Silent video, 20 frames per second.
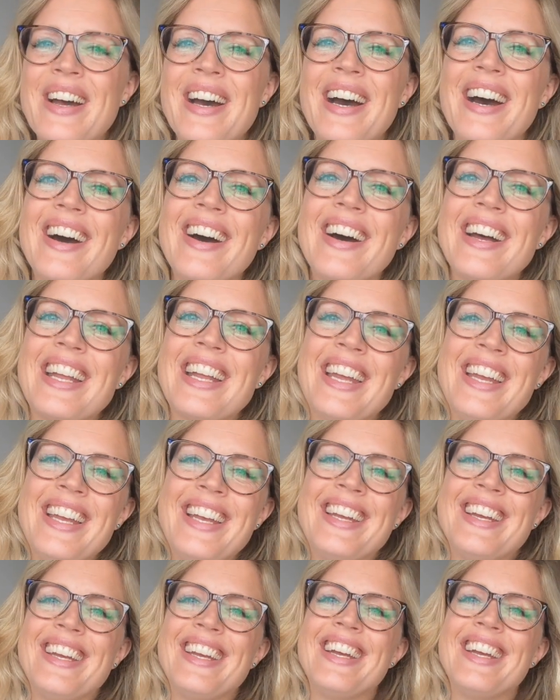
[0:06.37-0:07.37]
Hi,
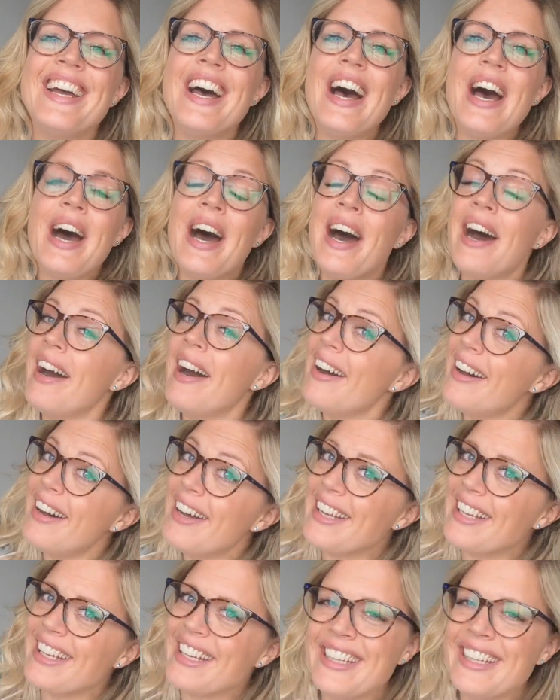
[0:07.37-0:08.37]

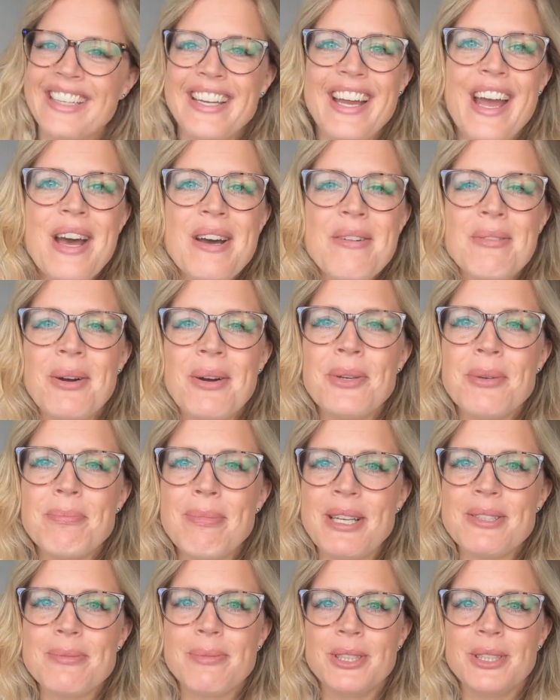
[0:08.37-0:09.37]
hi, welcome
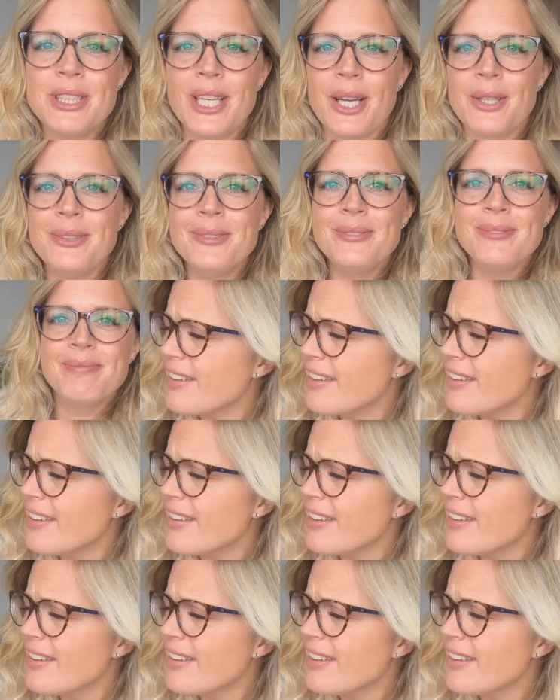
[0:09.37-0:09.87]
back to my channel.